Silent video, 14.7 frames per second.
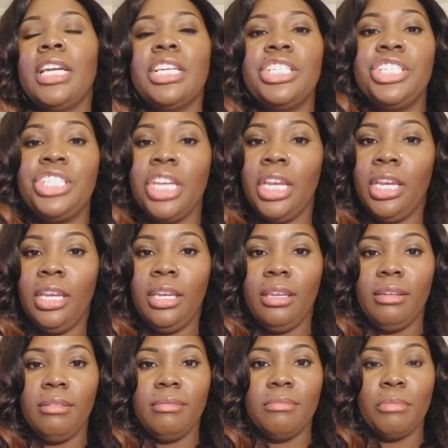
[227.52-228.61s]
she
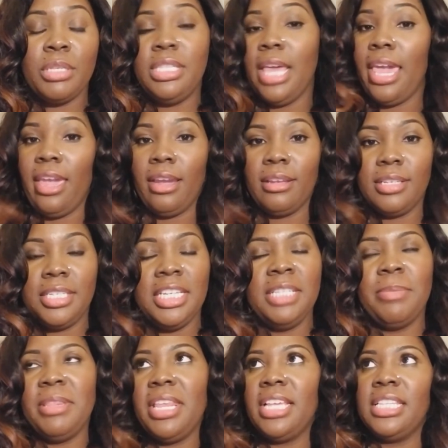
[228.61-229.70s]
was there. She's
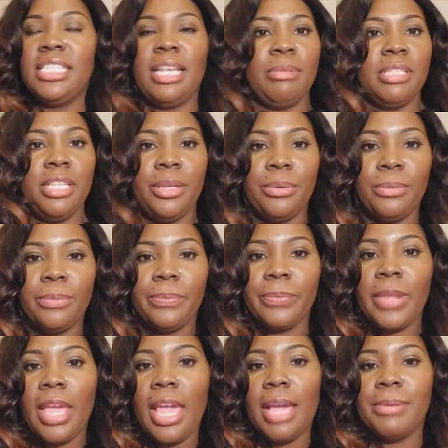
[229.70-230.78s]
been there since I was little.
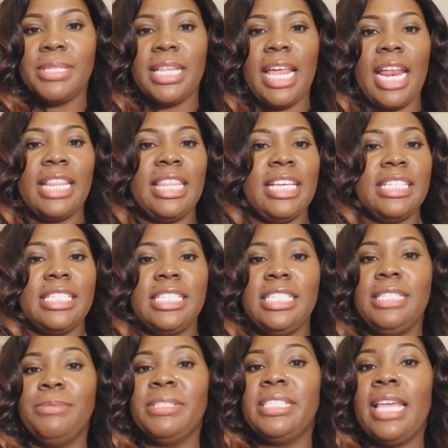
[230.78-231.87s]
It was a lot of things that
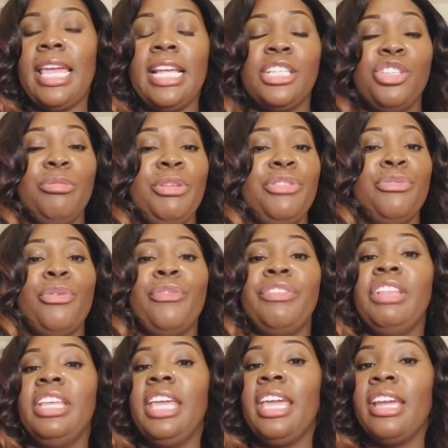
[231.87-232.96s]
she was saying to me through over
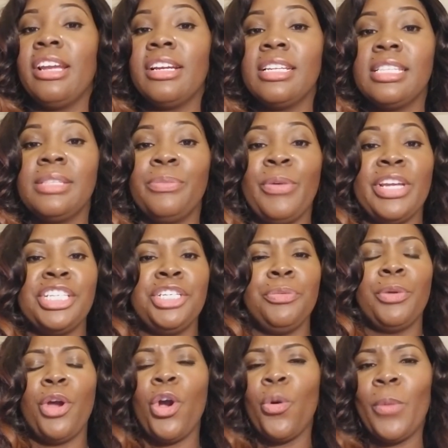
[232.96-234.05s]
the years, where she
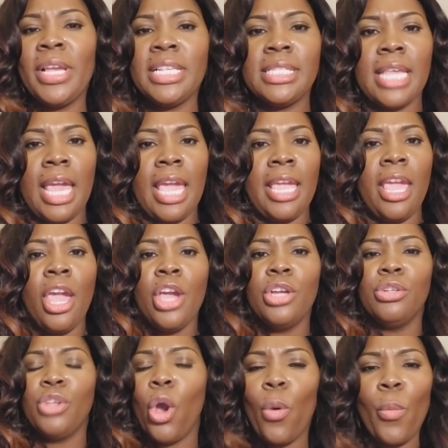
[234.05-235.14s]
would always say,
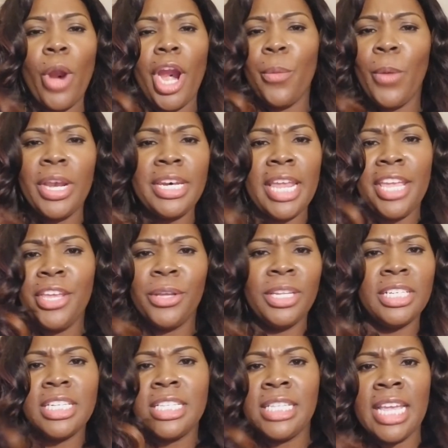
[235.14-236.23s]
"Don't worry, one day you'll
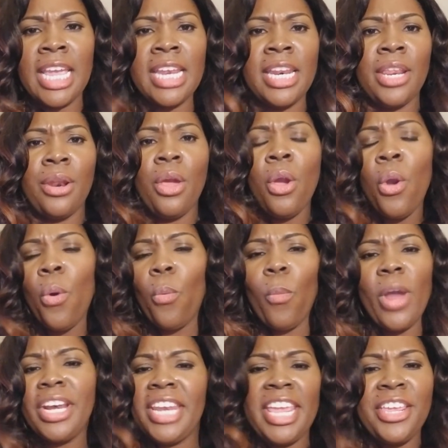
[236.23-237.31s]
understand it.
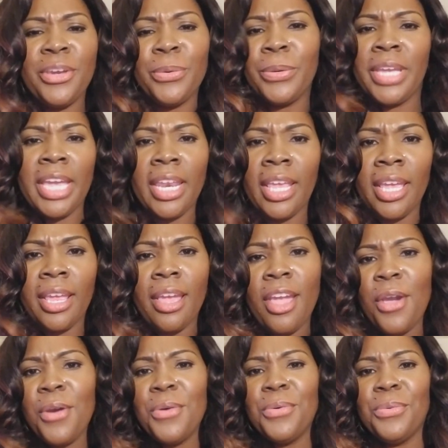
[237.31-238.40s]
One day you'll get it.
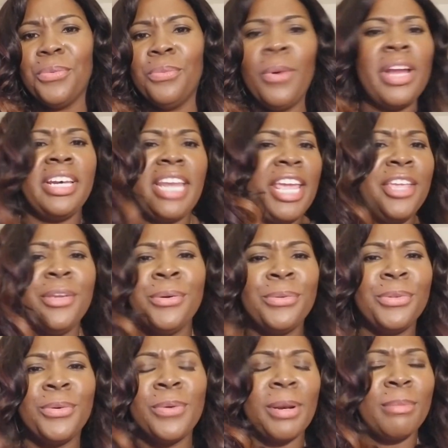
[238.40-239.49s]
One day you'll
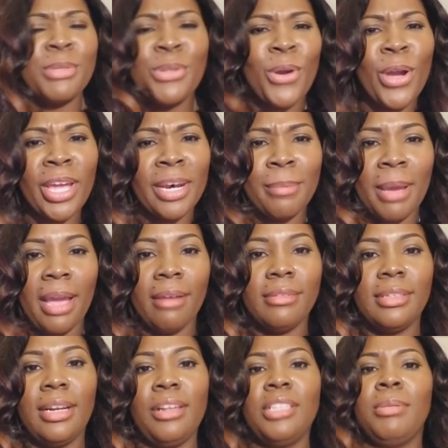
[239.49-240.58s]
know what I'm talking about."
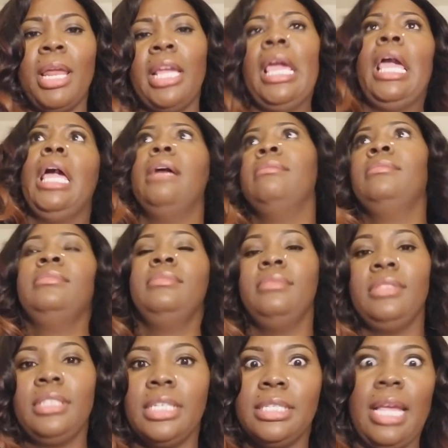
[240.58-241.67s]
I used to be like, yeah,
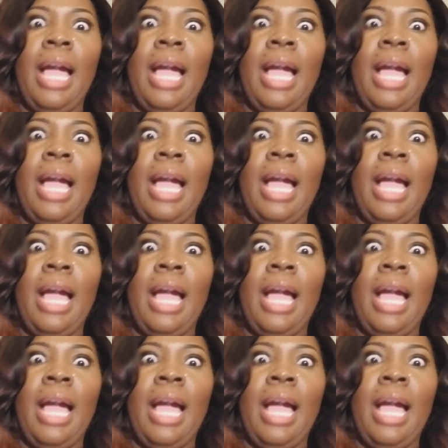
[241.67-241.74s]
because